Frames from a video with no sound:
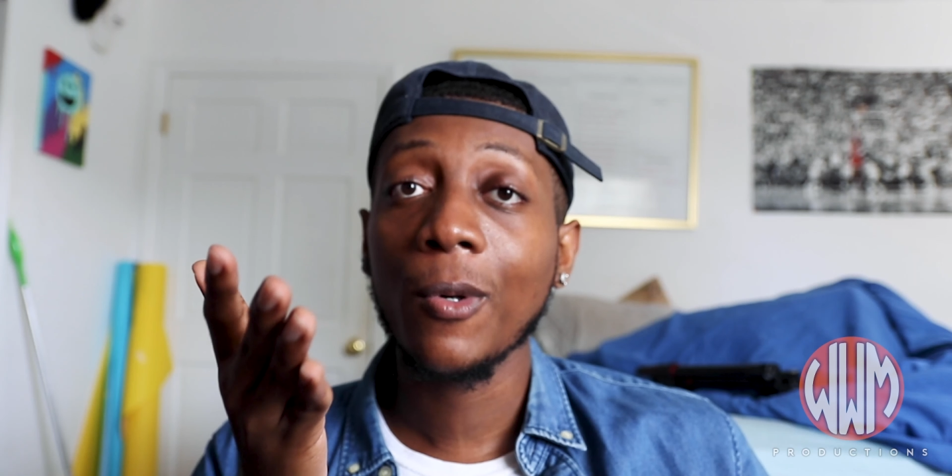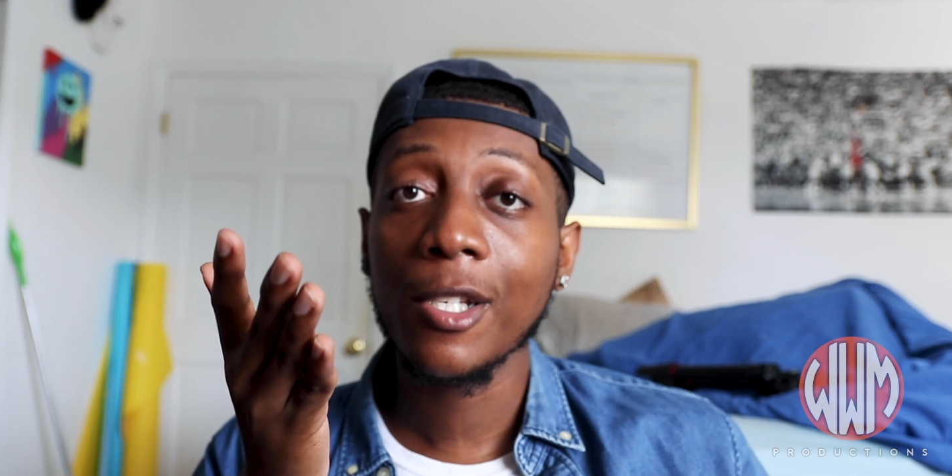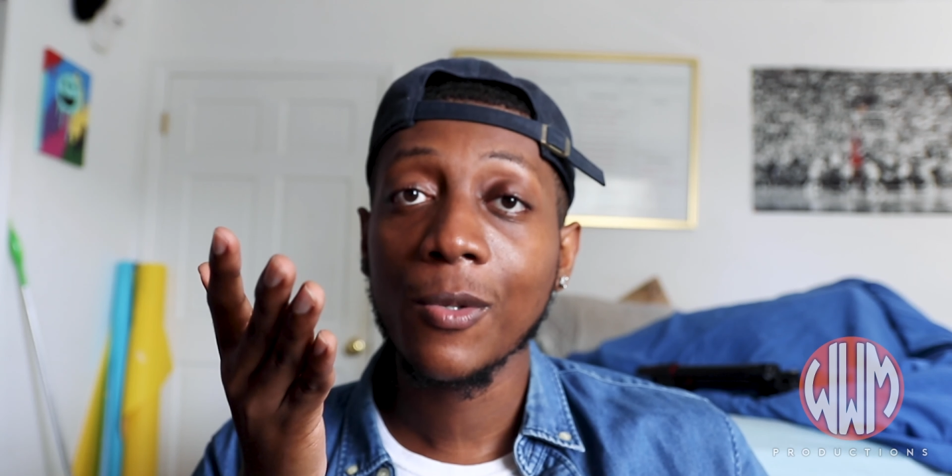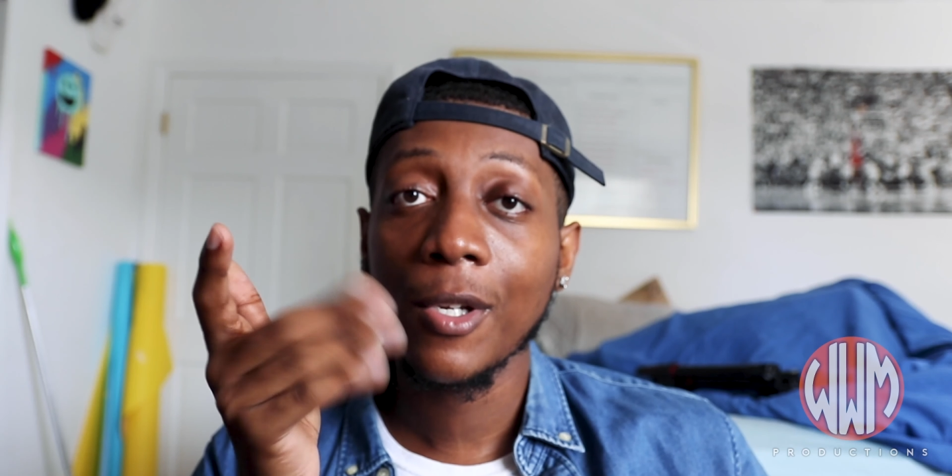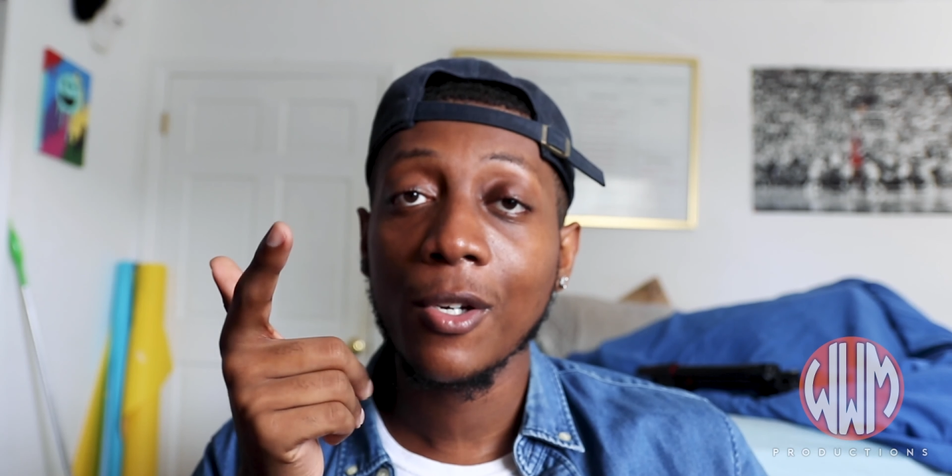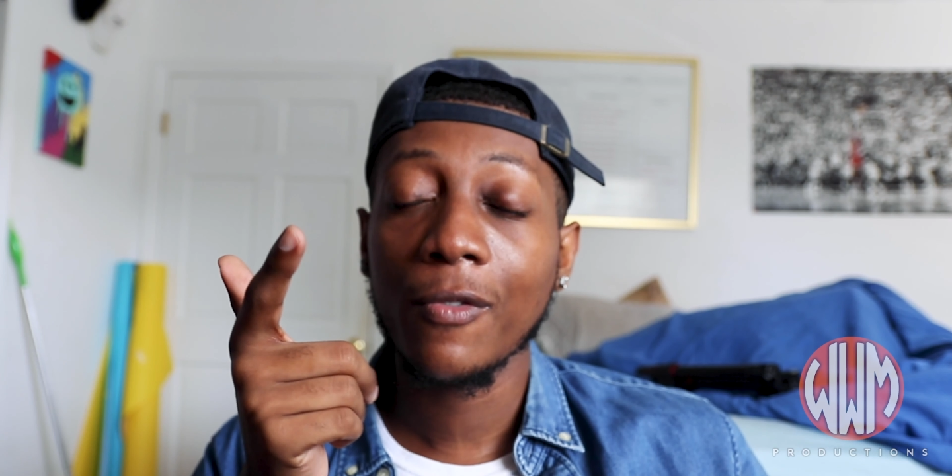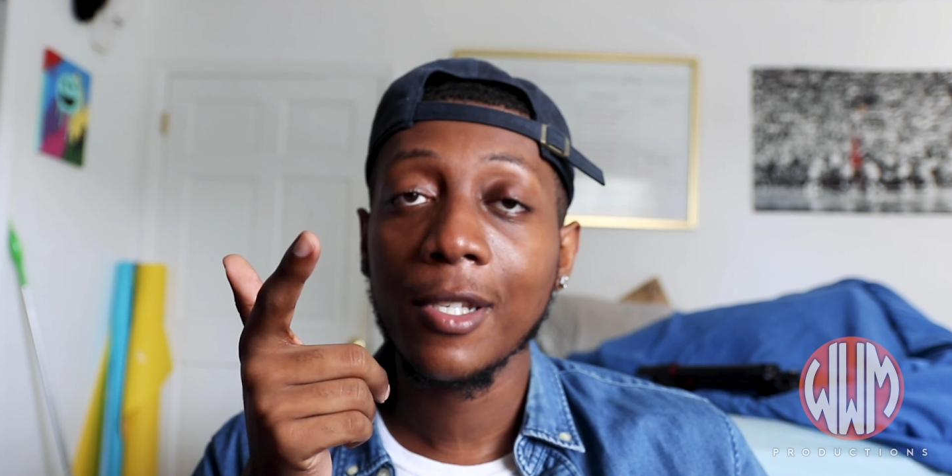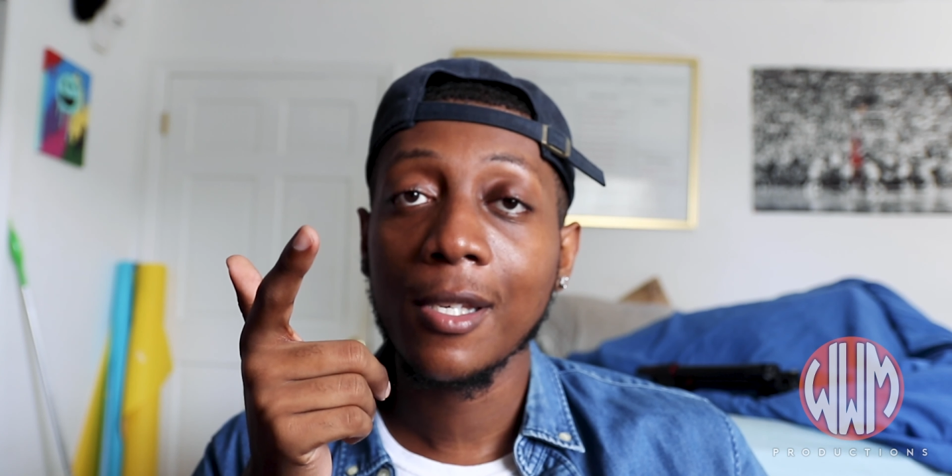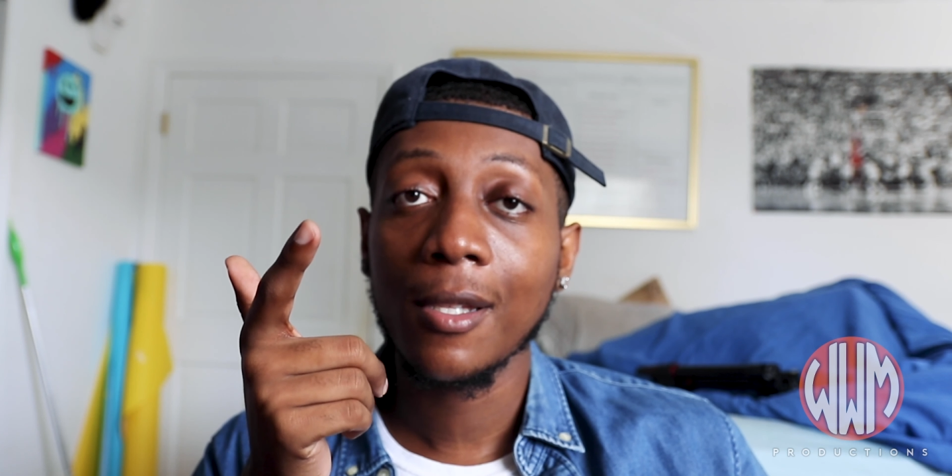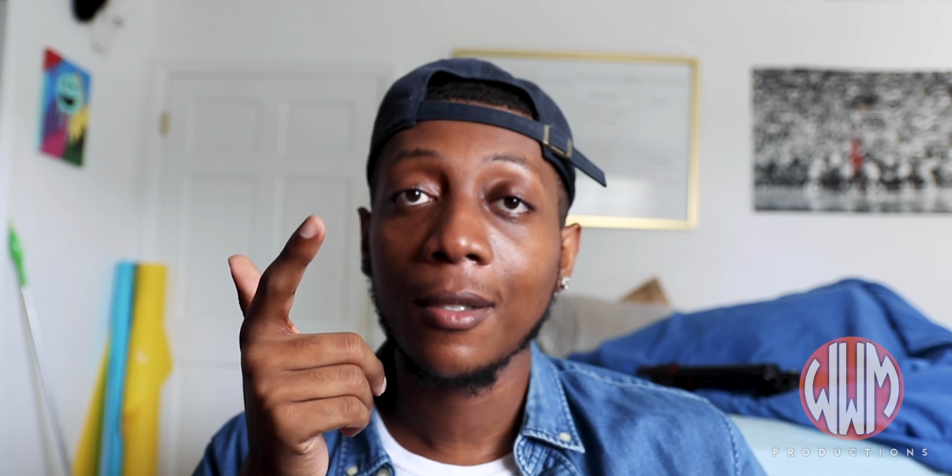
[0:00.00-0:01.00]
want to switch over
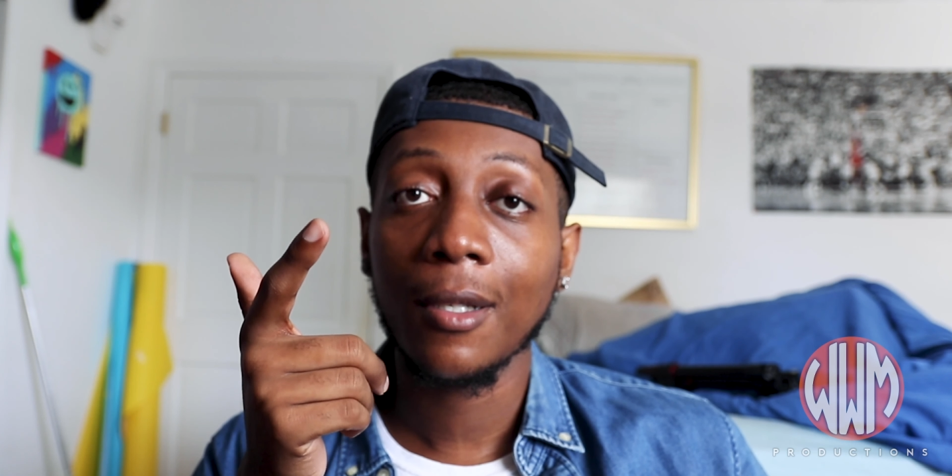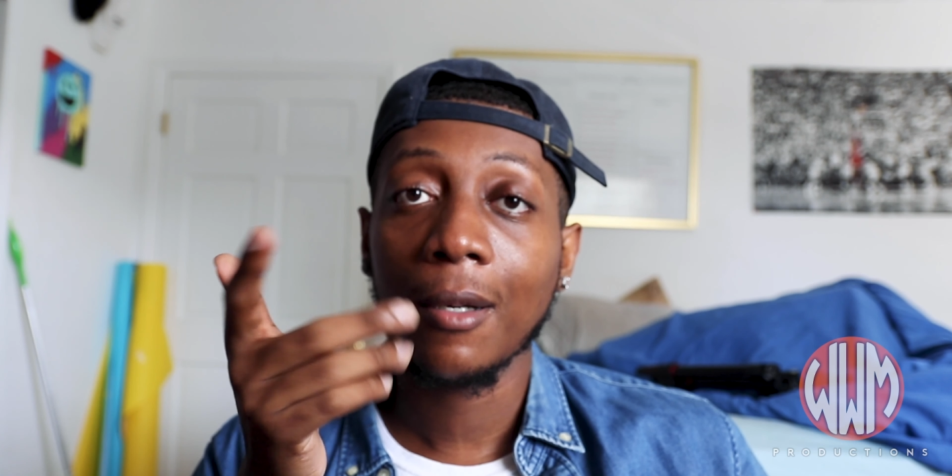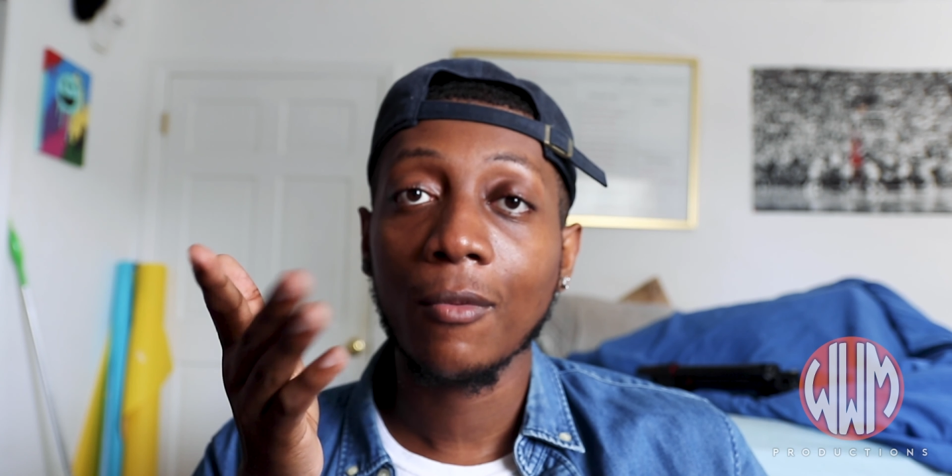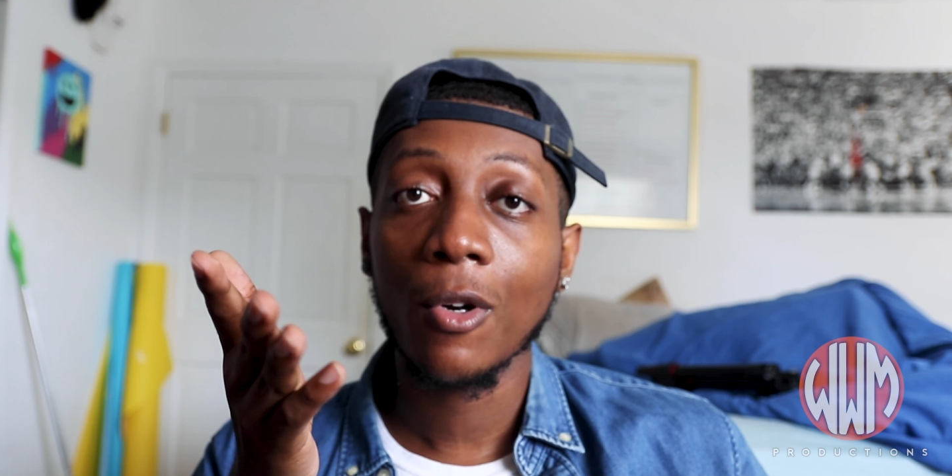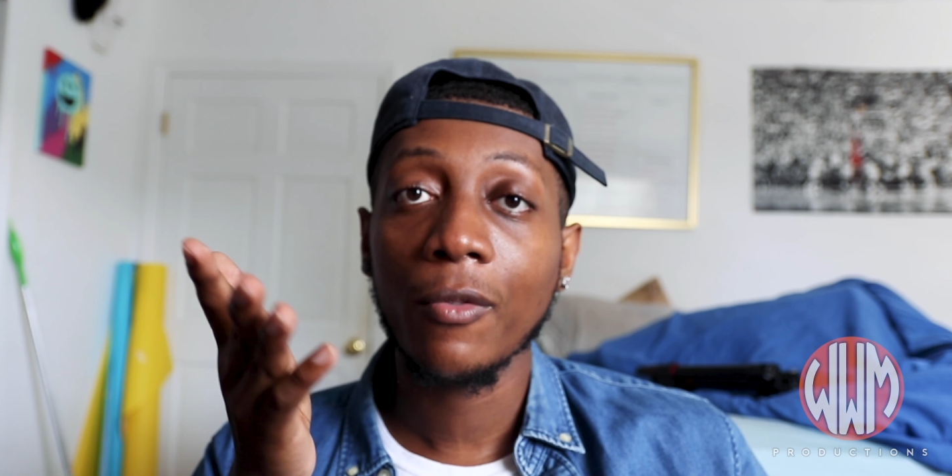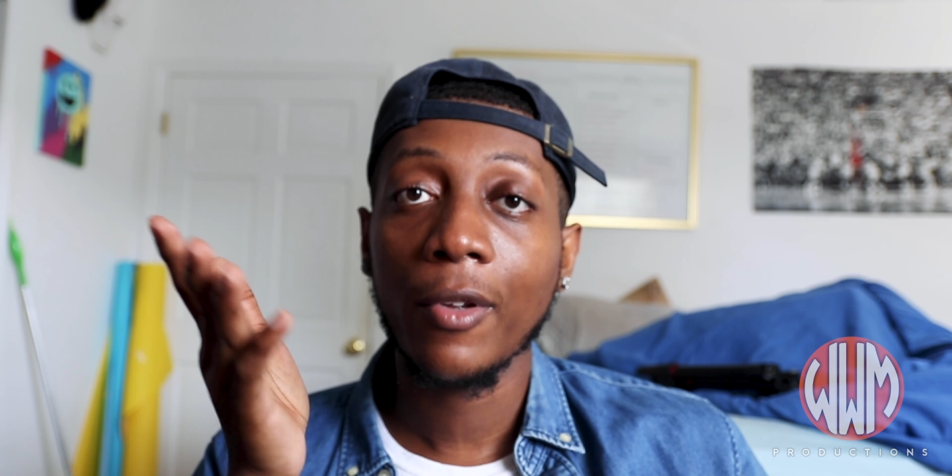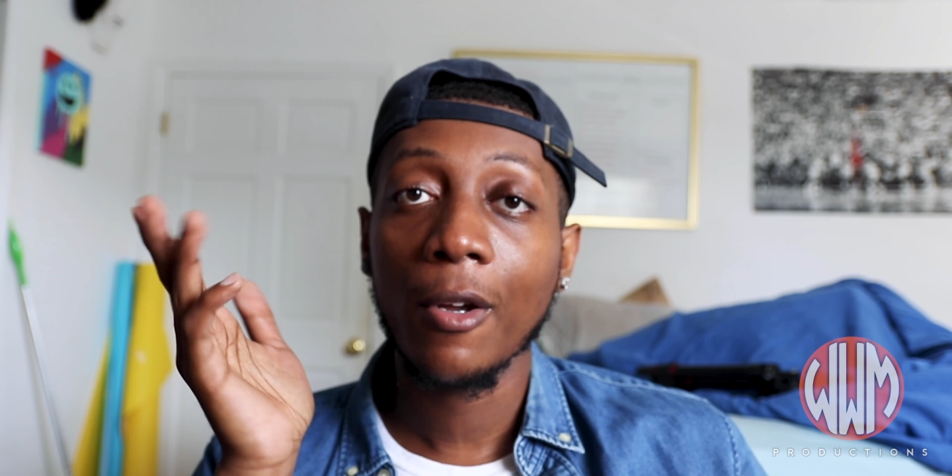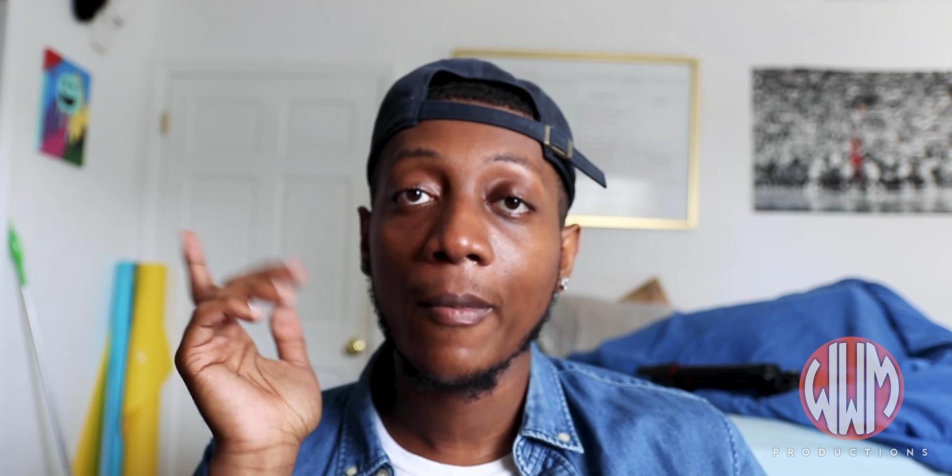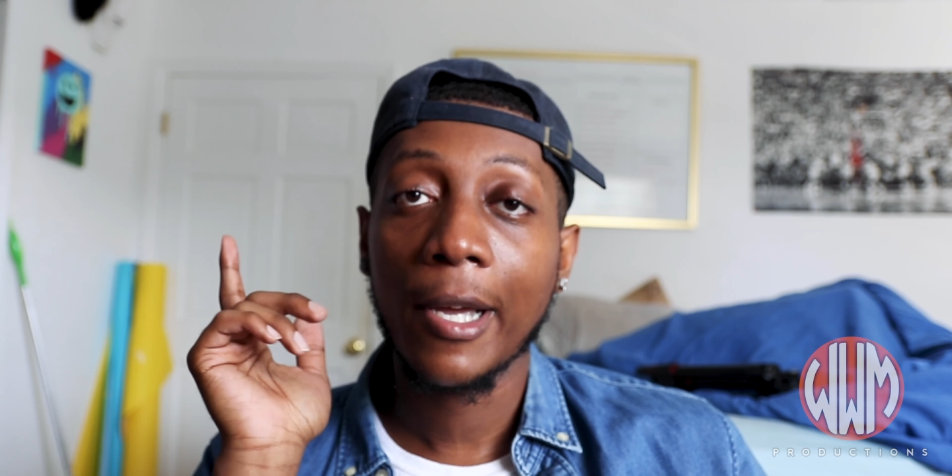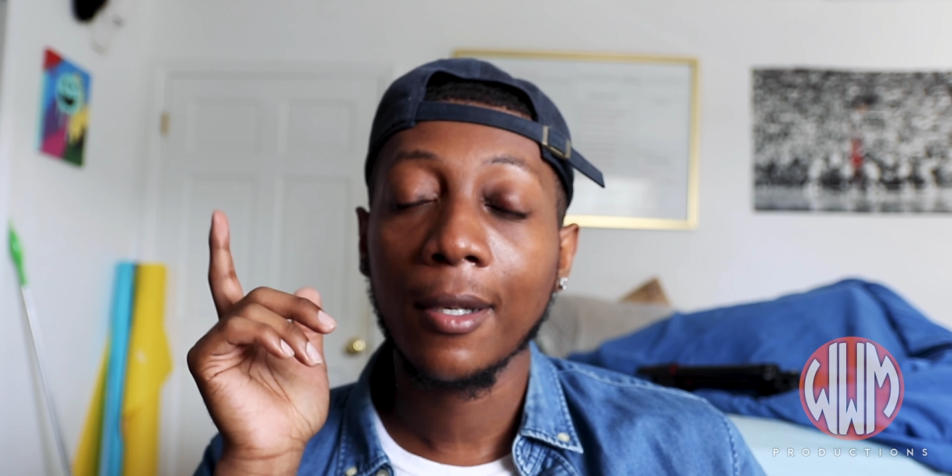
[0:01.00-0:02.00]
to the Rode
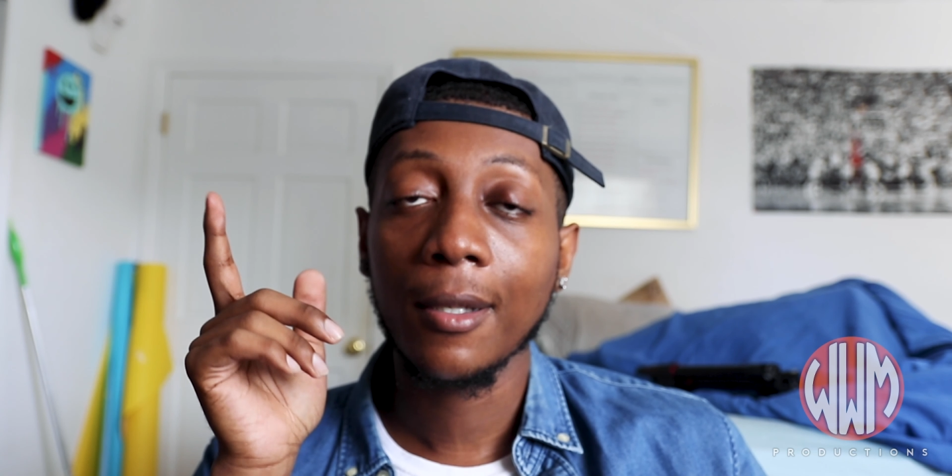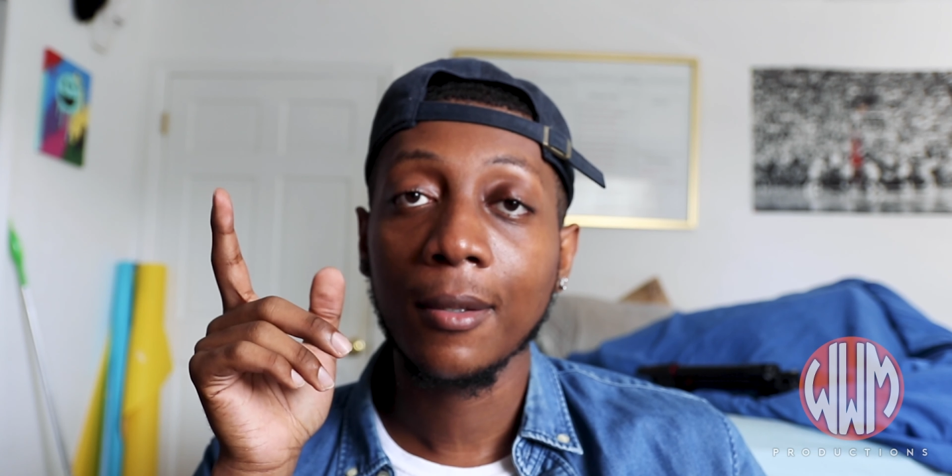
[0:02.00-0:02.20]
Video Mic